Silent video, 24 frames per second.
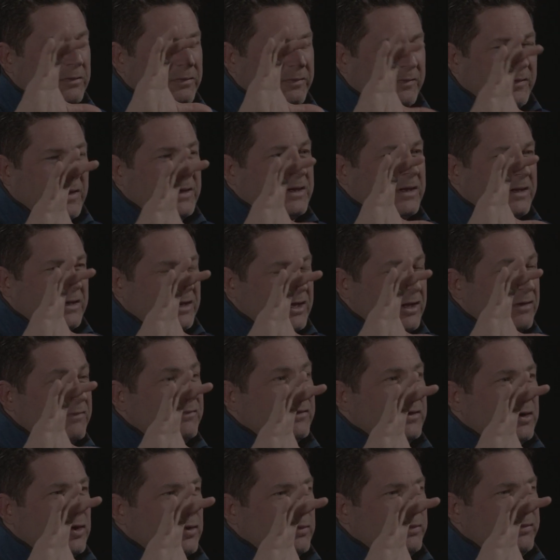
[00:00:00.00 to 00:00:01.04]
of fucking
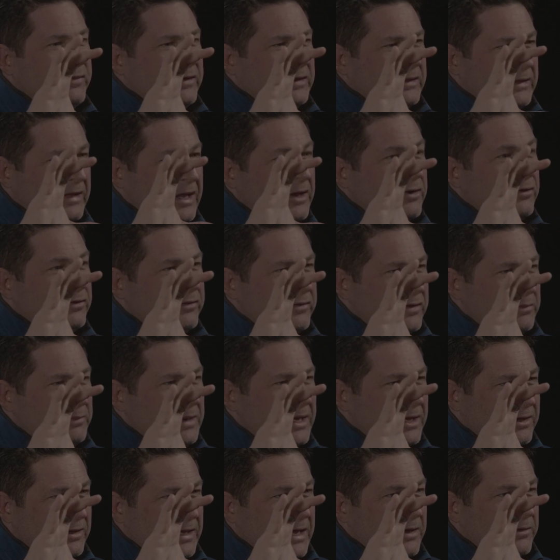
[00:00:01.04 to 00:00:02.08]
envelopes and letters to
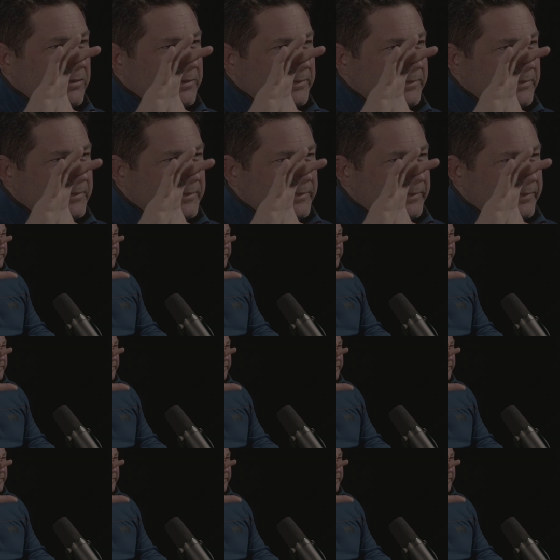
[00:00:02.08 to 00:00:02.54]
mail out